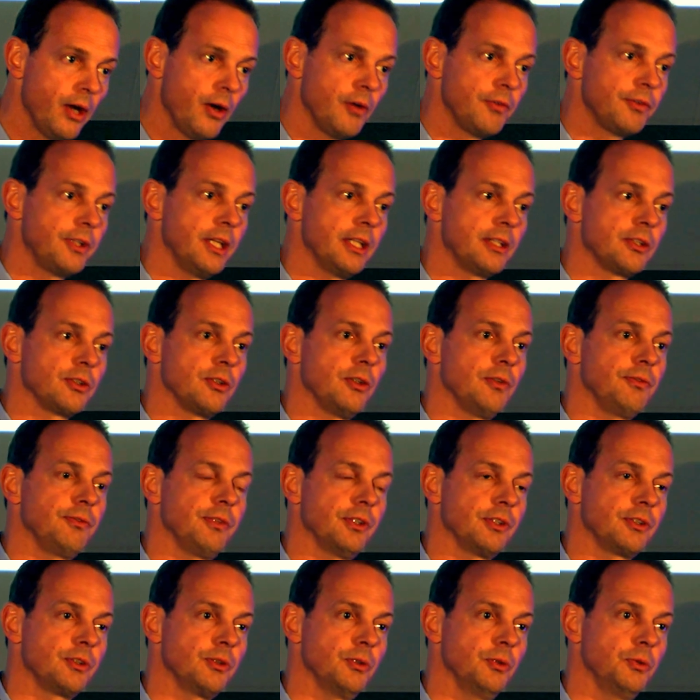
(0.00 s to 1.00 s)
of that
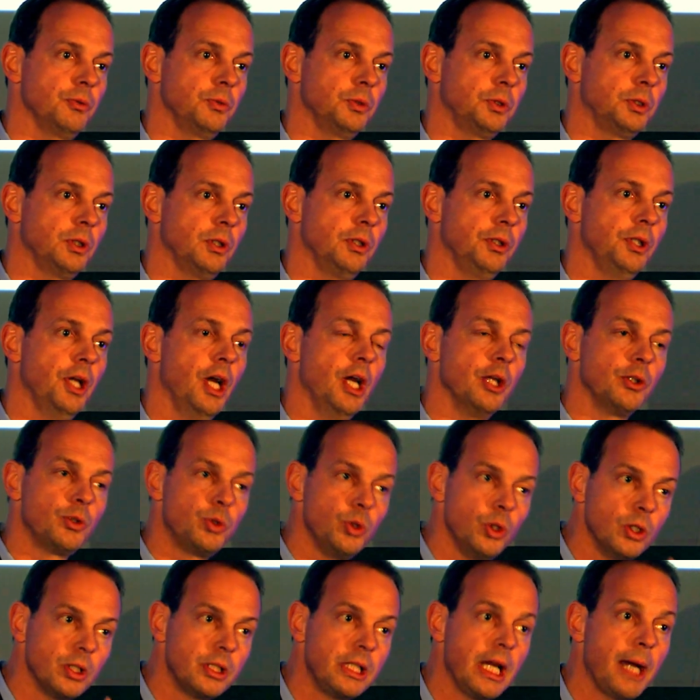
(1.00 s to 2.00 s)
software solution
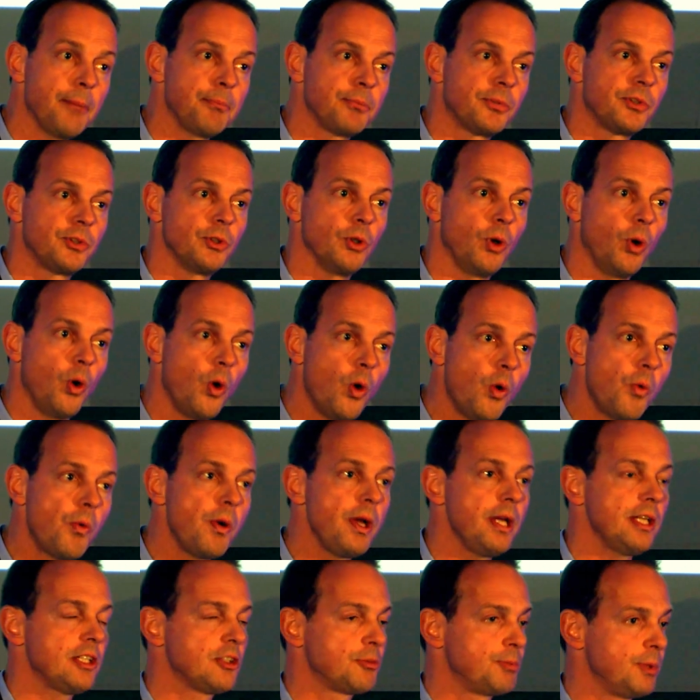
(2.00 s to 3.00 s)
to adapt
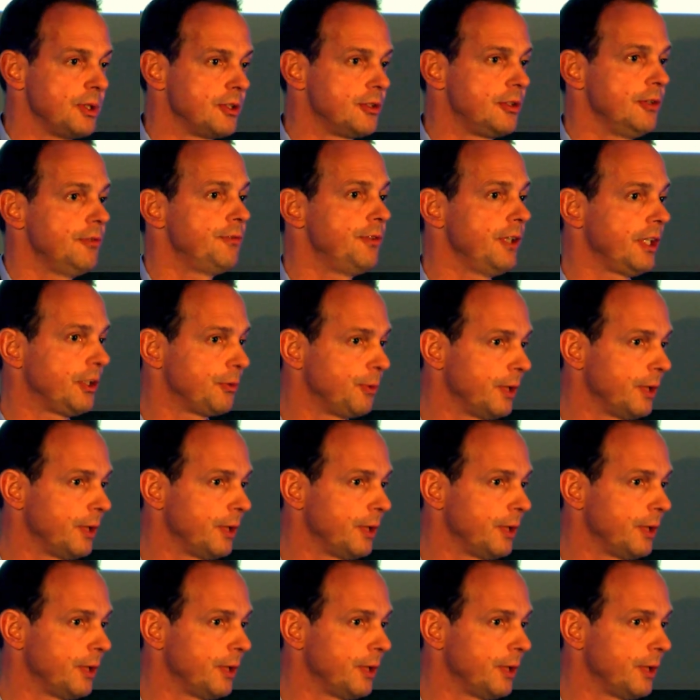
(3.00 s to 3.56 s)
always specific